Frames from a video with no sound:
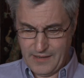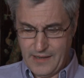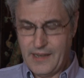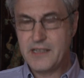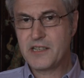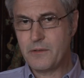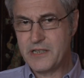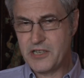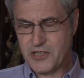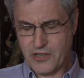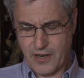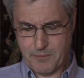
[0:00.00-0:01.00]
It's always
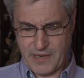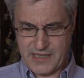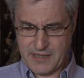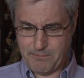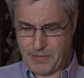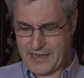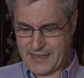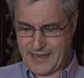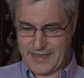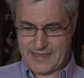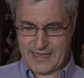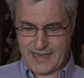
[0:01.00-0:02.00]
struck me as a bad
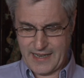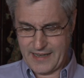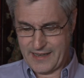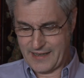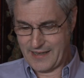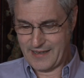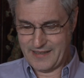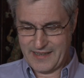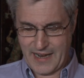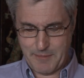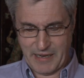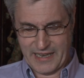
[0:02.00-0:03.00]
idea,
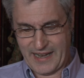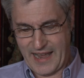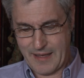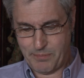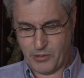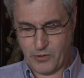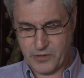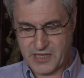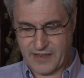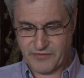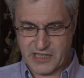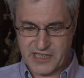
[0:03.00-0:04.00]
naming an airport
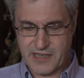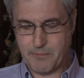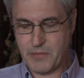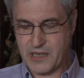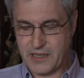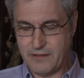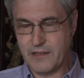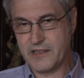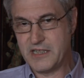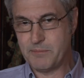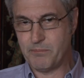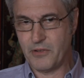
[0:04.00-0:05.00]
after somebody who got
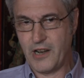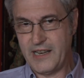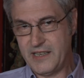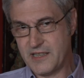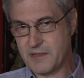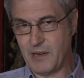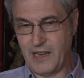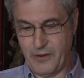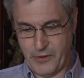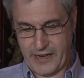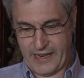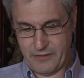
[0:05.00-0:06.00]
his brains
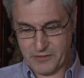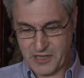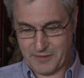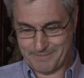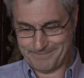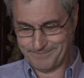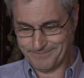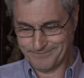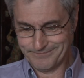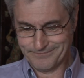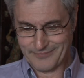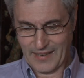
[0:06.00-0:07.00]
blown out.
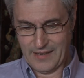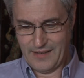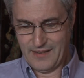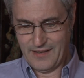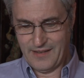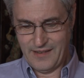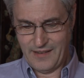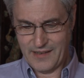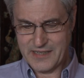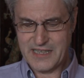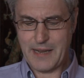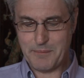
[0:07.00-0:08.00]

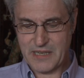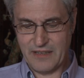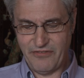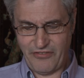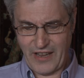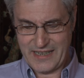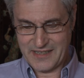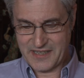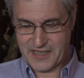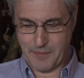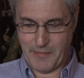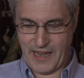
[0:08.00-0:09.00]
Like tempting fate
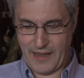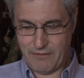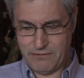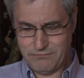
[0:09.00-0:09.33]
somehow.